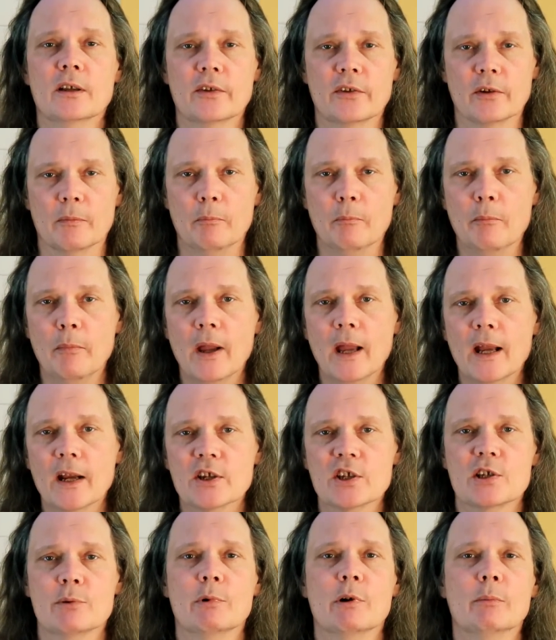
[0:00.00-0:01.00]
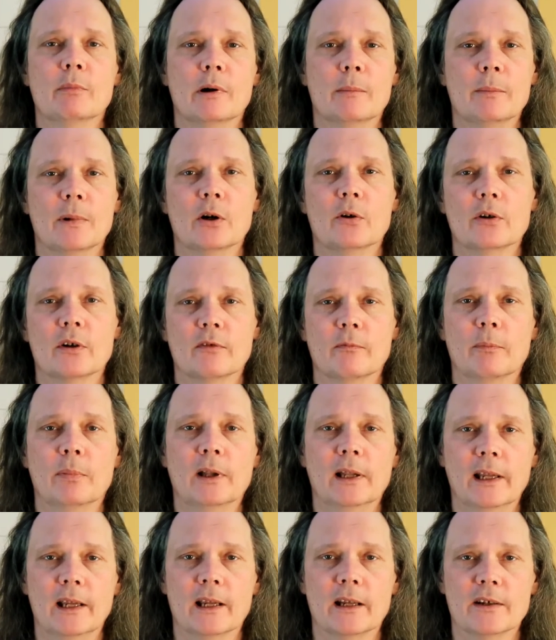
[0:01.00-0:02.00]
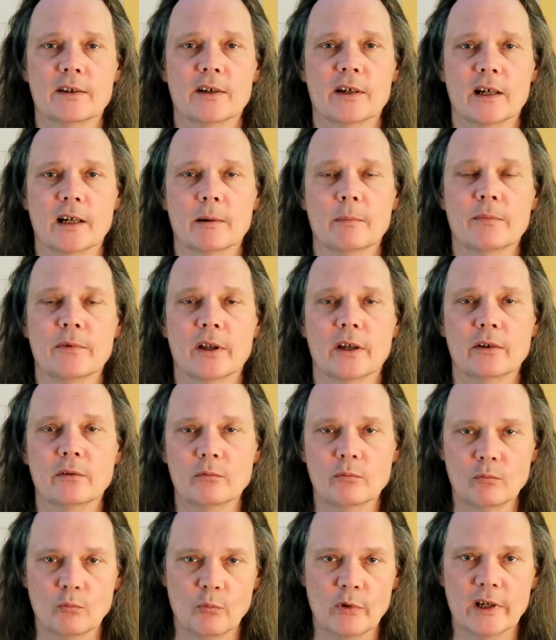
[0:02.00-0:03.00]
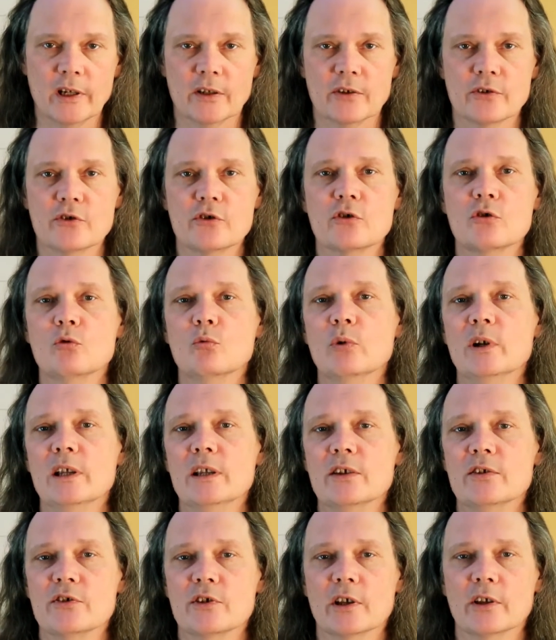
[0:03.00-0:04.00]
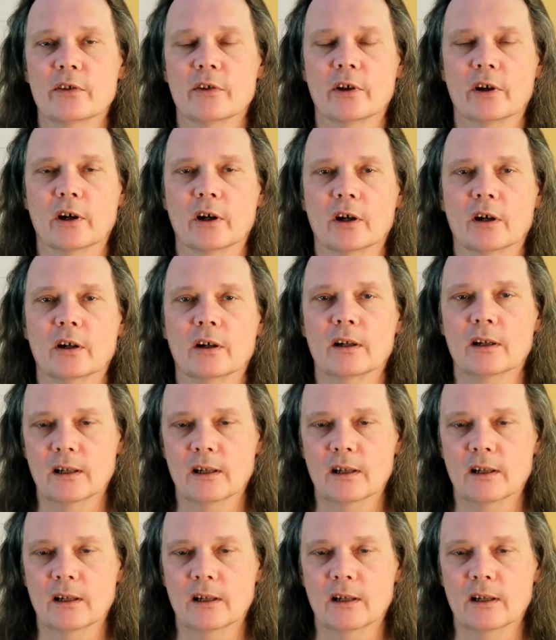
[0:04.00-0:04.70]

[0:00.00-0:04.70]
the maximum amount of playing time that we can squeeze in there.